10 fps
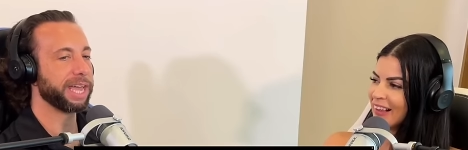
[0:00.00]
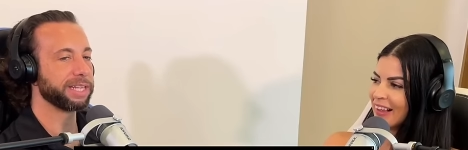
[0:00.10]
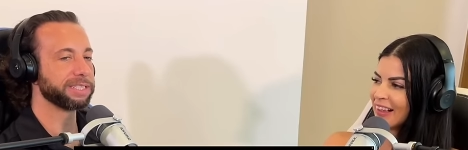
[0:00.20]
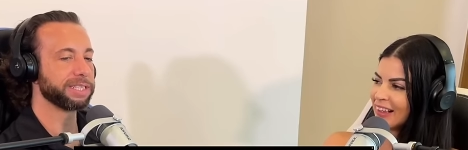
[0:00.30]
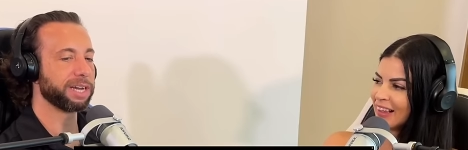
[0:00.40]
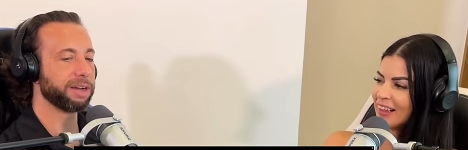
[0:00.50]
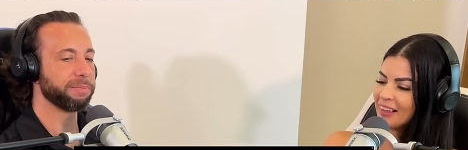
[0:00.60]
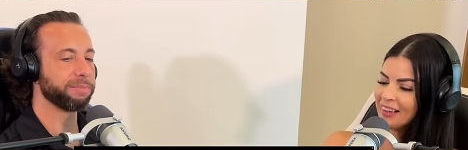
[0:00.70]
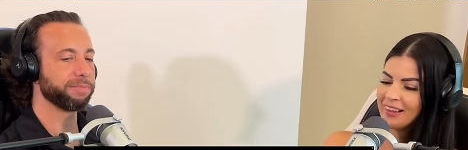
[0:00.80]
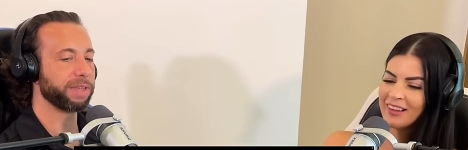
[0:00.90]
Speaker 1: and
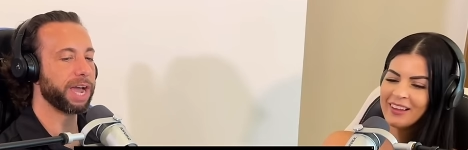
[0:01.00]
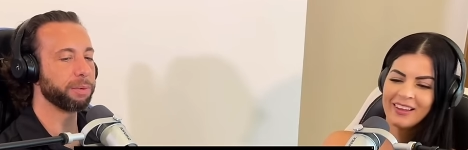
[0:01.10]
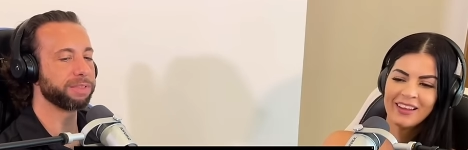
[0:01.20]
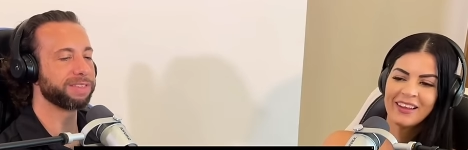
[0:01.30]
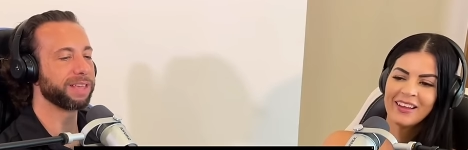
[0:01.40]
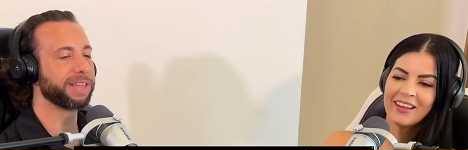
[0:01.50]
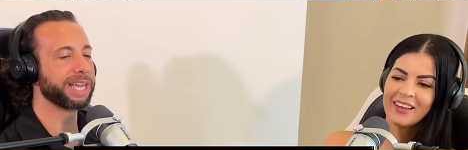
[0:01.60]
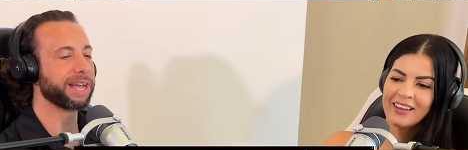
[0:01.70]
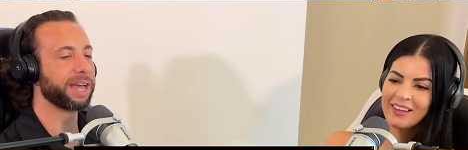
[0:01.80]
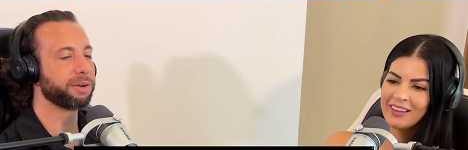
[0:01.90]
um, I would say,
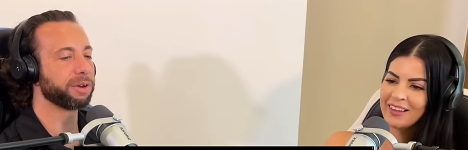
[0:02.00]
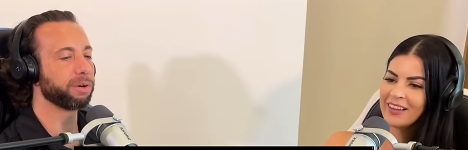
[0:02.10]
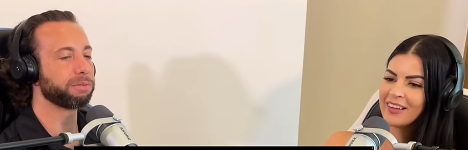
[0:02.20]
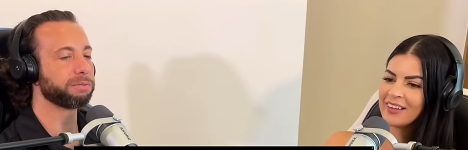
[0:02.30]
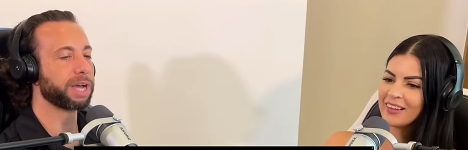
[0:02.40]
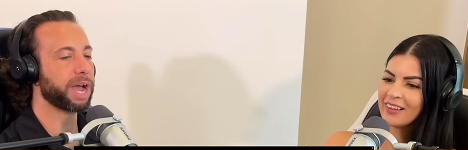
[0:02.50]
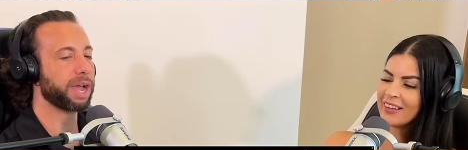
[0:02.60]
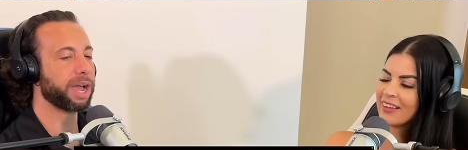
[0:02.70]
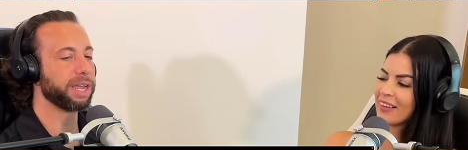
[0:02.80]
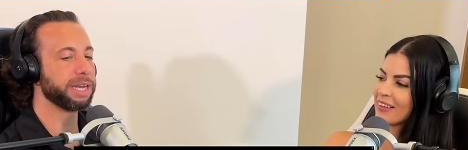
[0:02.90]
like, I don't know,
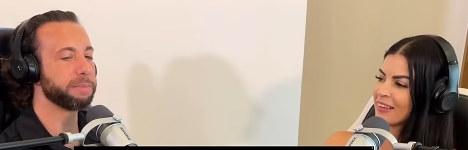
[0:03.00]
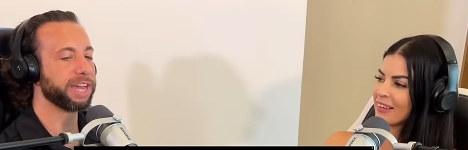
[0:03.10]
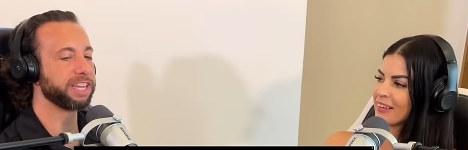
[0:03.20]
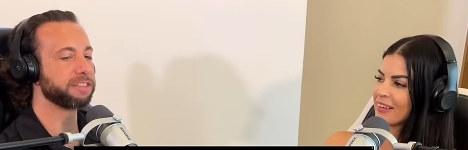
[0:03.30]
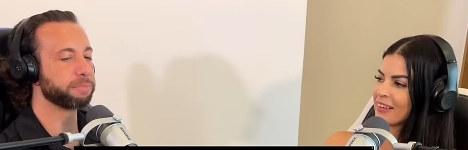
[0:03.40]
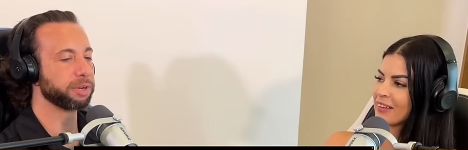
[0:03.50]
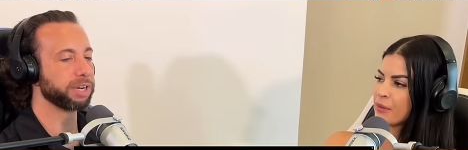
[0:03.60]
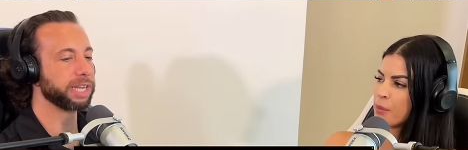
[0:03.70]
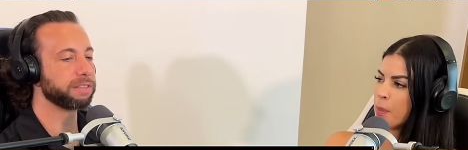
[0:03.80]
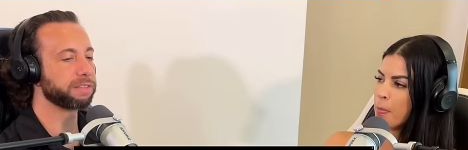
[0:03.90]
I, I in my
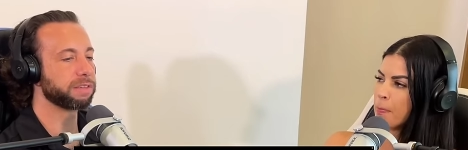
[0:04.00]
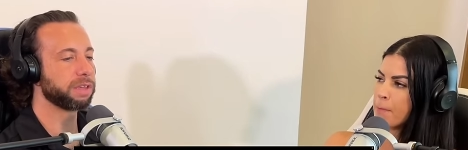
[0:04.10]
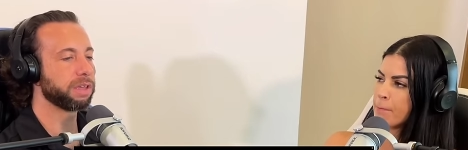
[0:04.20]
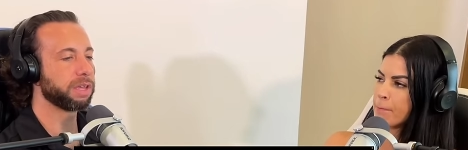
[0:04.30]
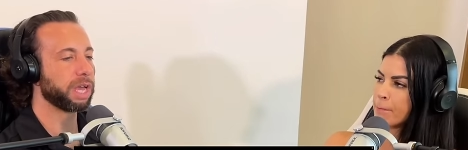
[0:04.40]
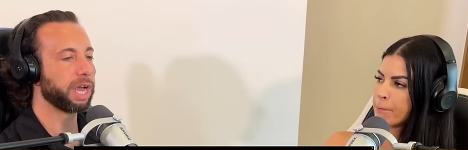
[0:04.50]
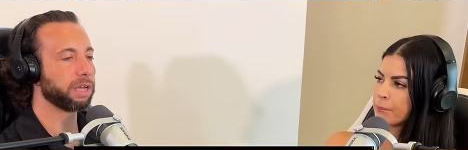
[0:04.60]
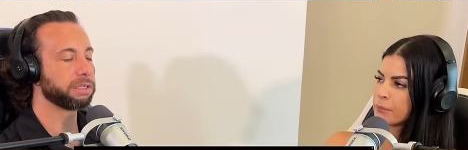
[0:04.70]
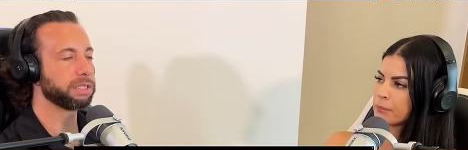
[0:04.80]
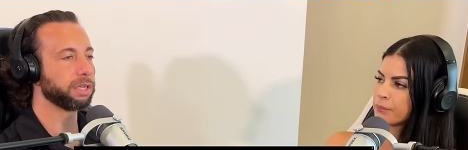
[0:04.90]
experience,
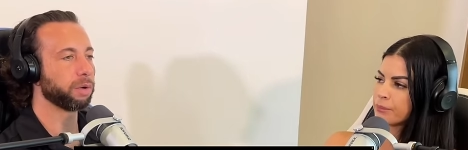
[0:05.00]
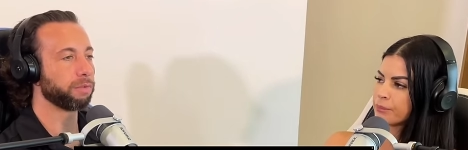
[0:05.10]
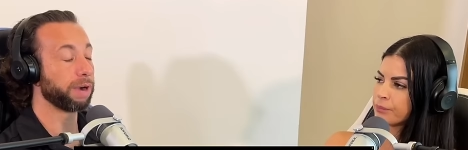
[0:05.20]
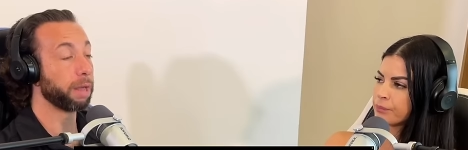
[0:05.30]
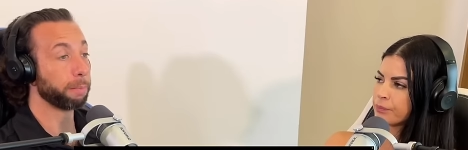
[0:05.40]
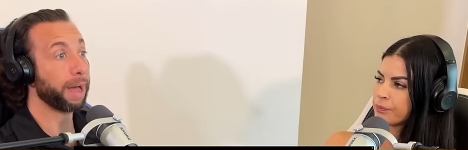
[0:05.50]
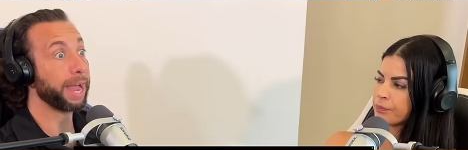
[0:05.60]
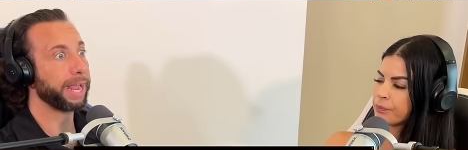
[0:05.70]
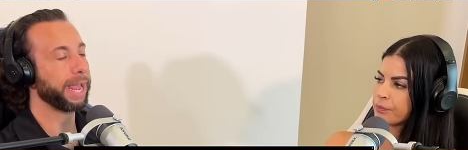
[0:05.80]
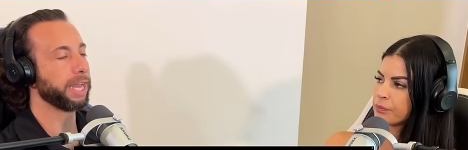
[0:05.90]
you know, around
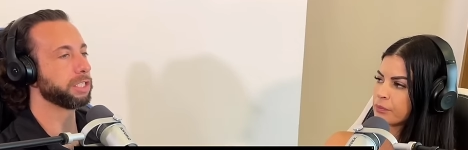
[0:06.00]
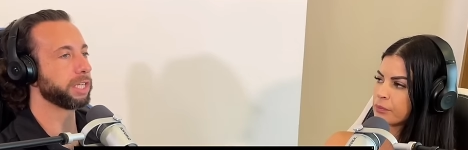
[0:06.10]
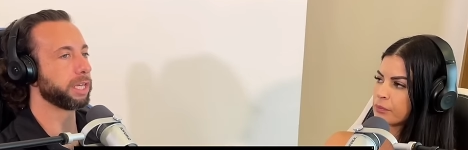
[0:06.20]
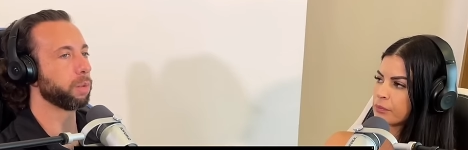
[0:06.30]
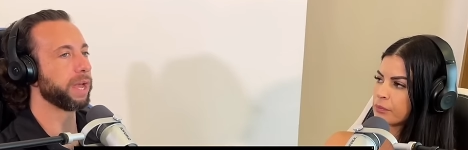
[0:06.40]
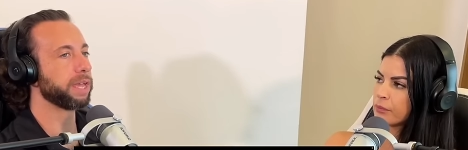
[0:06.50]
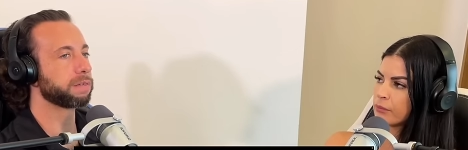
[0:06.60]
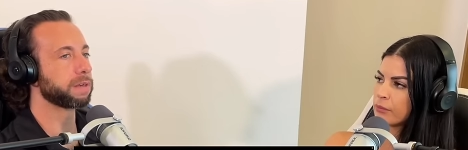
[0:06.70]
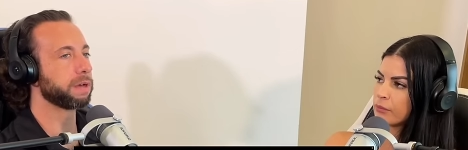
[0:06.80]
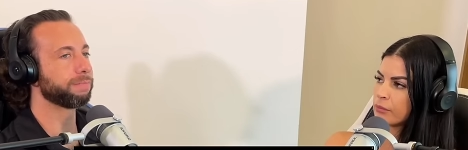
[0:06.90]
my age,
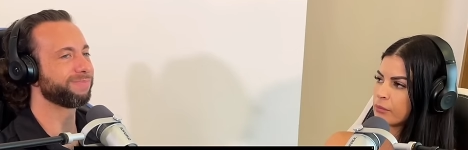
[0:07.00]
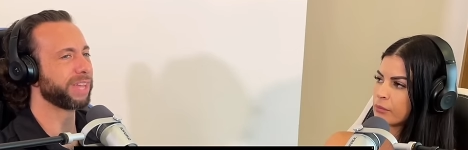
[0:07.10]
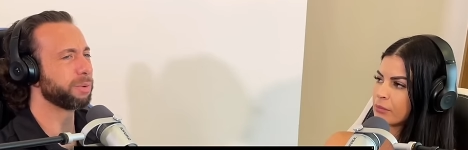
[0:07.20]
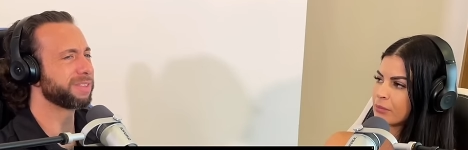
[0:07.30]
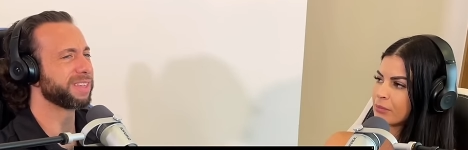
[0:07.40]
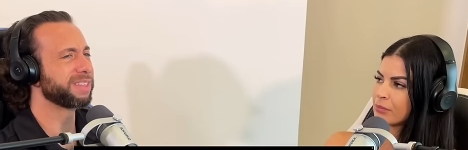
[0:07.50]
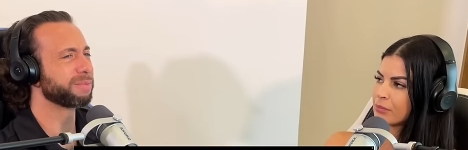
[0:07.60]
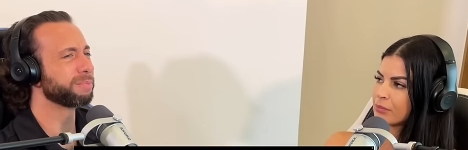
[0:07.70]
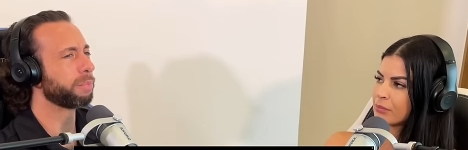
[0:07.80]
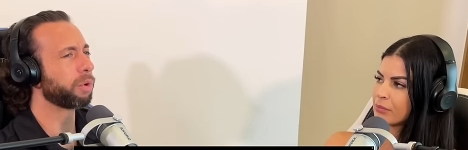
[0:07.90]
anyways, I would say
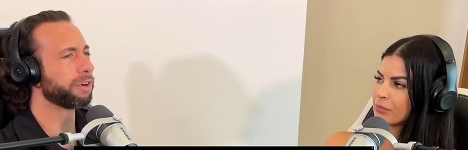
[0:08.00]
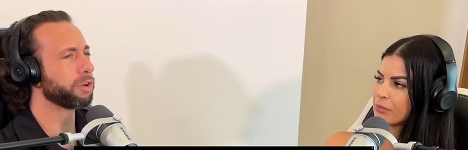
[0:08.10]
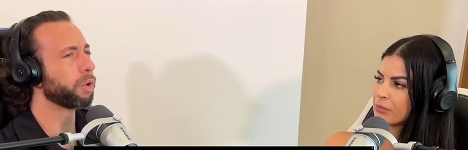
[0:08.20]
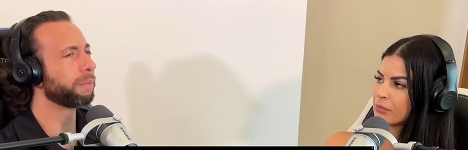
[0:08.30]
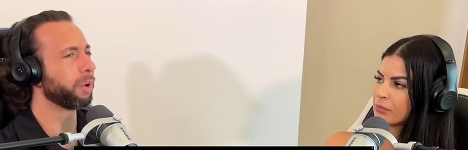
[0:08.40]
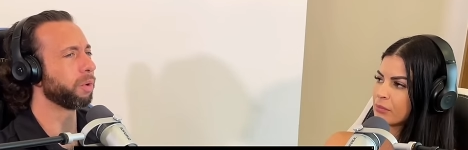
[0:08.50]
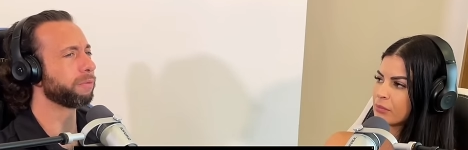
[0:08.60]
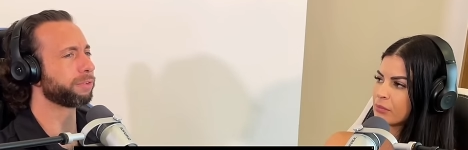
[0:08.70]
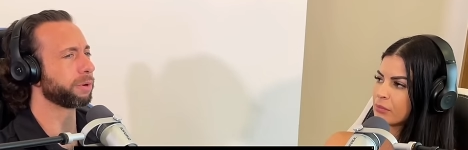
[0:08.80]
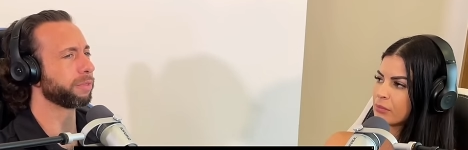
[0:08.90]
that's more
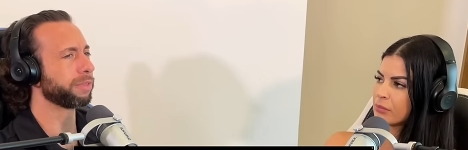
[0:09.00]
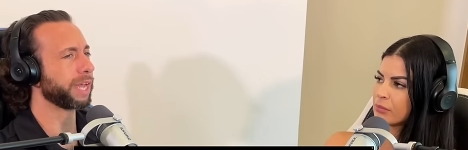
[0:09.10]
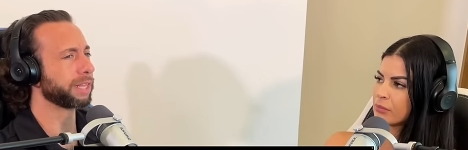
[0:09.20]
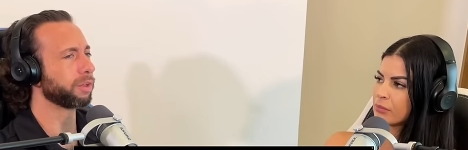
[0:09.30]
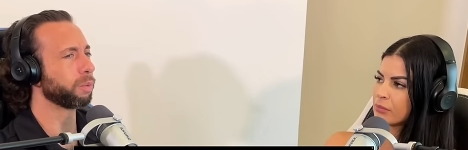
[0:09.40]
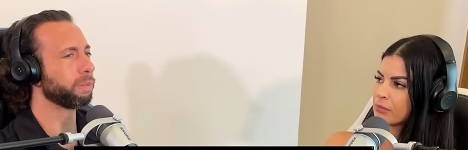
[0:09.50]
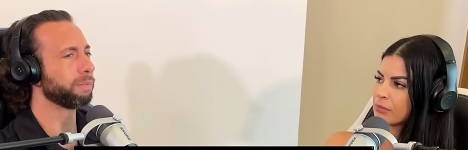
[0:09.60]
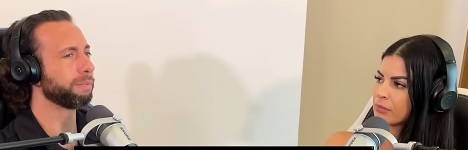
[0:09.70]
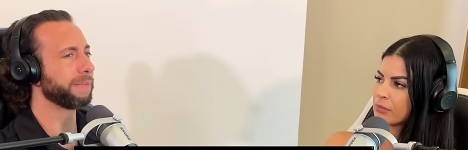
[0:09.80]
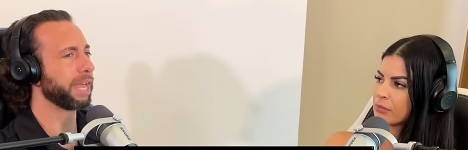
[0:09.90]
normal for like the
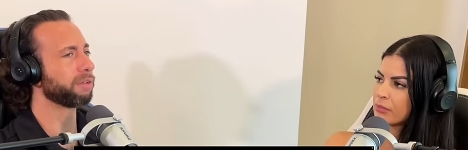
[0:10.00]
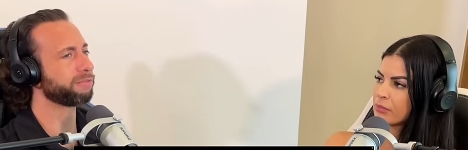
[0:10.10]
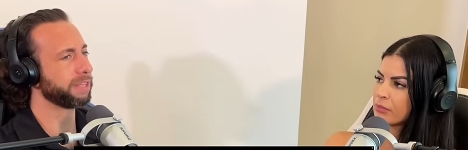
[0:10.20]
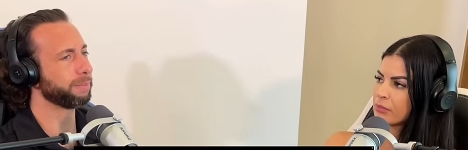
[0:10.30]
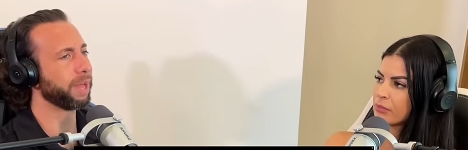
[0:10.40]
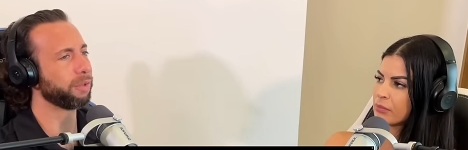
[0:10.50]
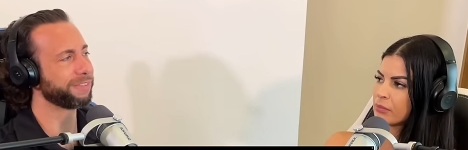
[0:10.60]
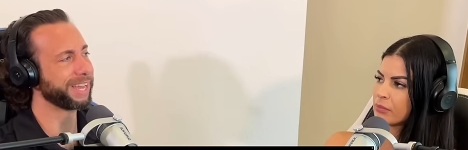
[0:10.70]
male female